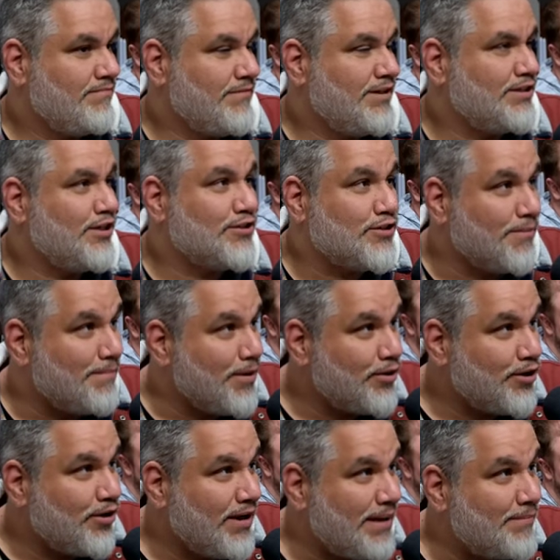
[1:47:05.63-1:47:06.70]
It's also
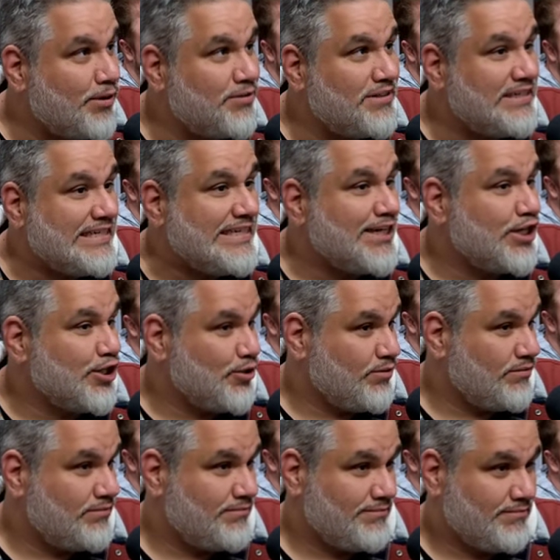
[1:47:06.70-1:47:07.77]
MODO, M O D O.
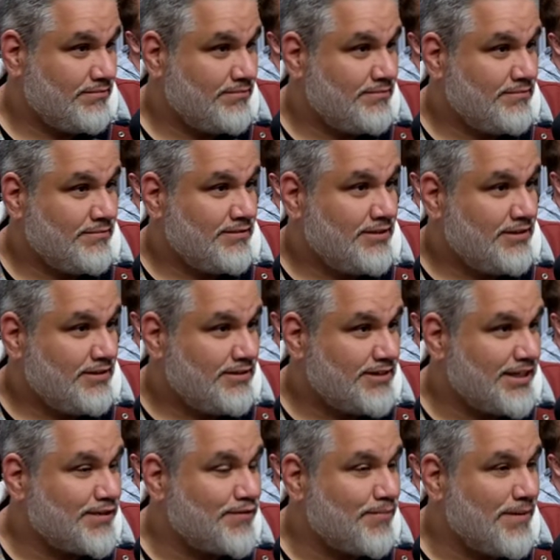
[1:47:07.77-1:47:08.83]
It
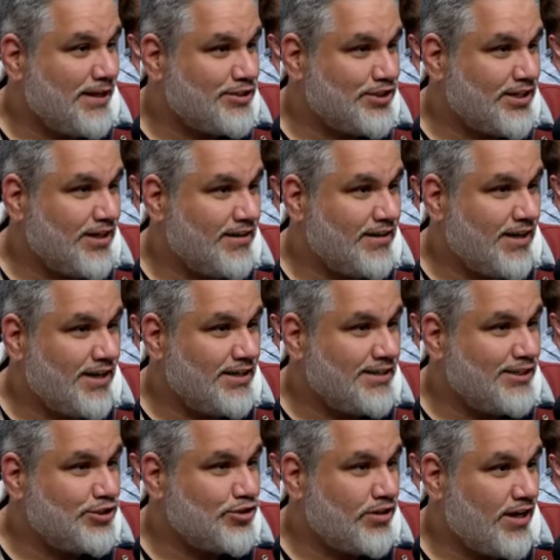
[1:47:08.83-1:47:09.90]
stands for Magic Online
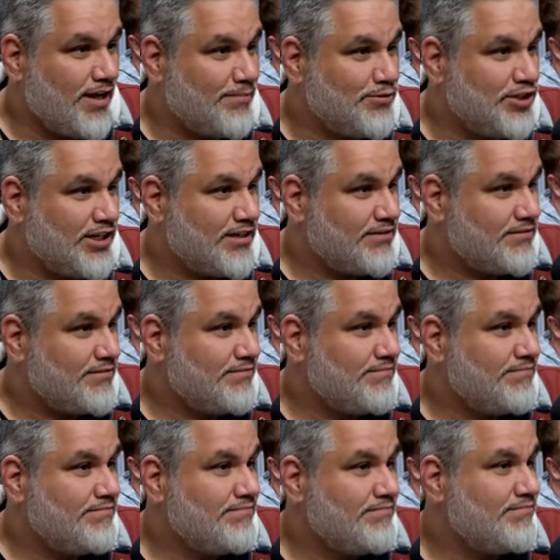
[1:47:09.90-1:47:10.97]
Digital Objects.
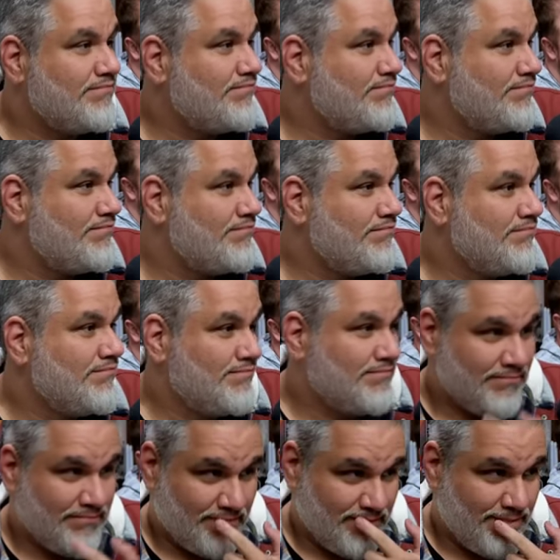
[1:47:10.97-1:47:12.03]

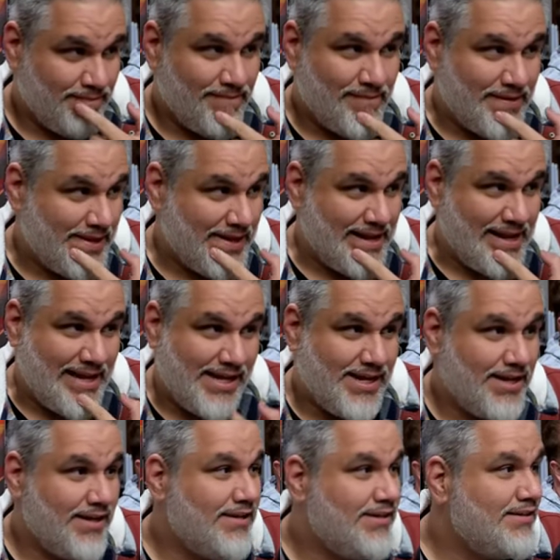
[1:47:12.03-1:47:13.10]
Yeah, it's an old...
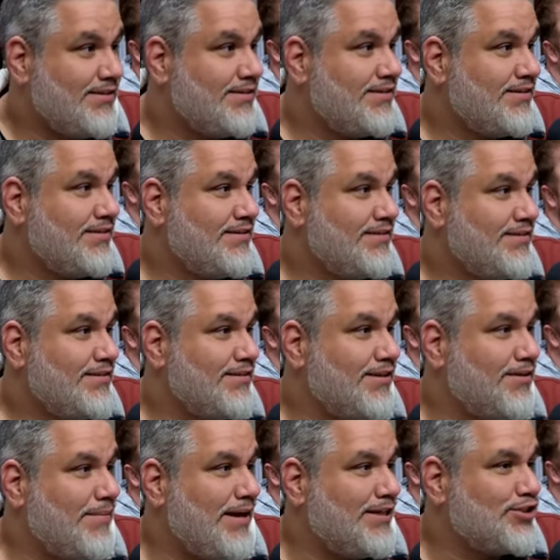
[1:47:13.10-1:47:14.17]

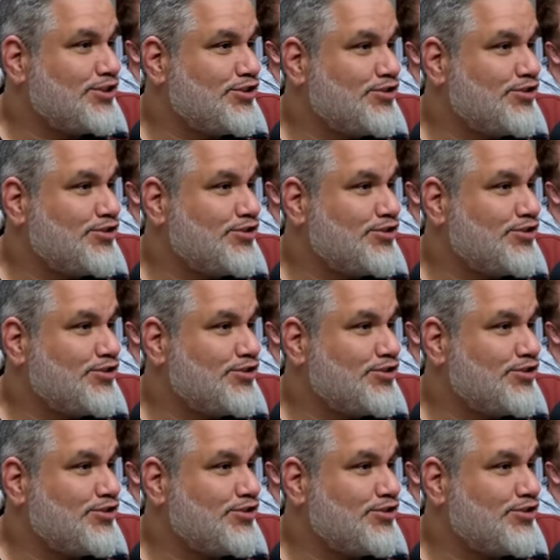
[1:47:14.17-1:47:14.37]
little Magic